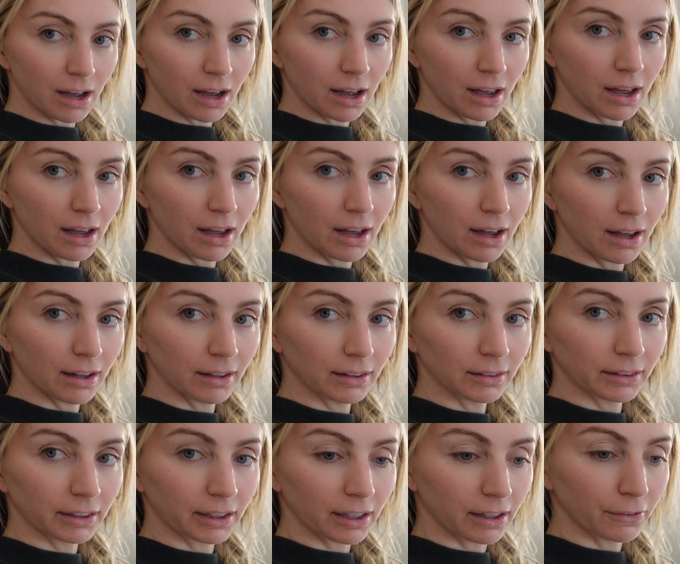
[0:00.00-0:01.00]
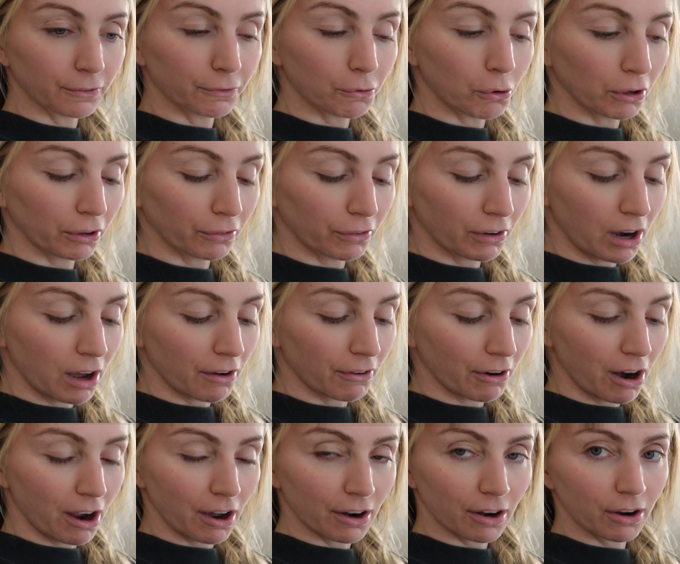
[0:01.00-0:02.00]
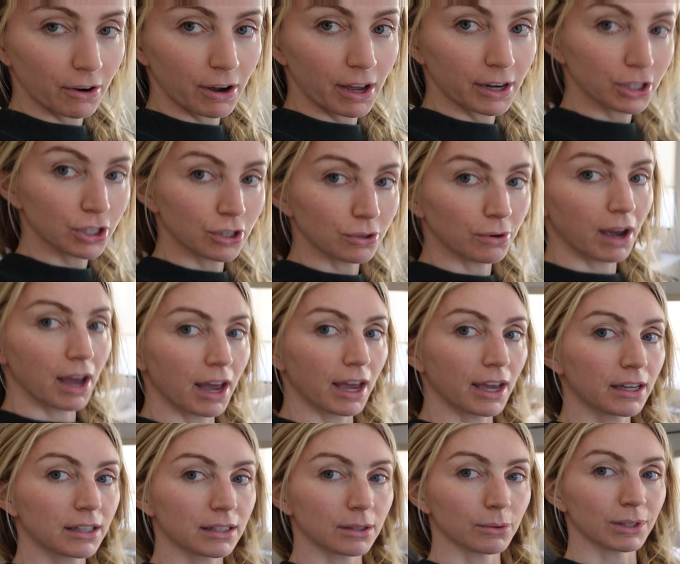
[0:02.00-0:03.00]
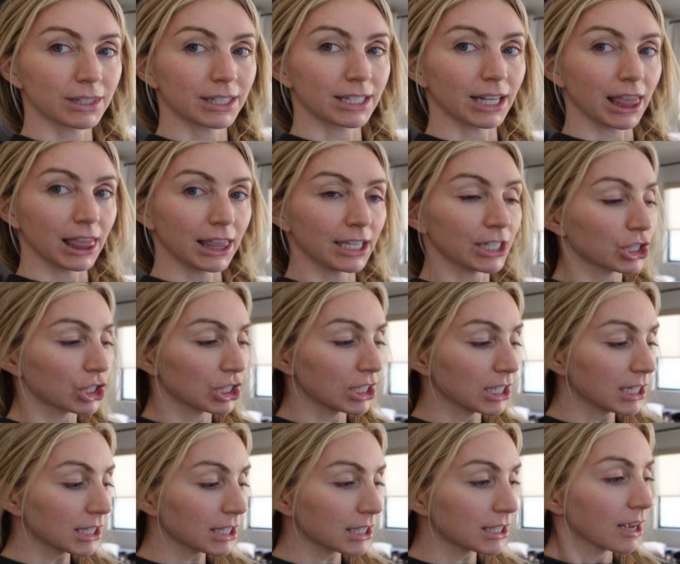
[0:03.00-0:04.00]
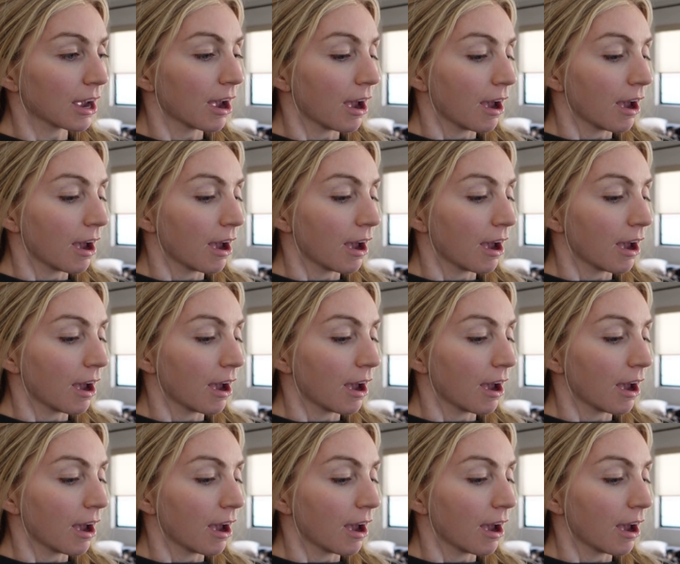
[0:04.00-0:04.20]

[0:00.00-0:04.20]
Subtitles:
like a fourth of an avocado and two eggs. It was delicious.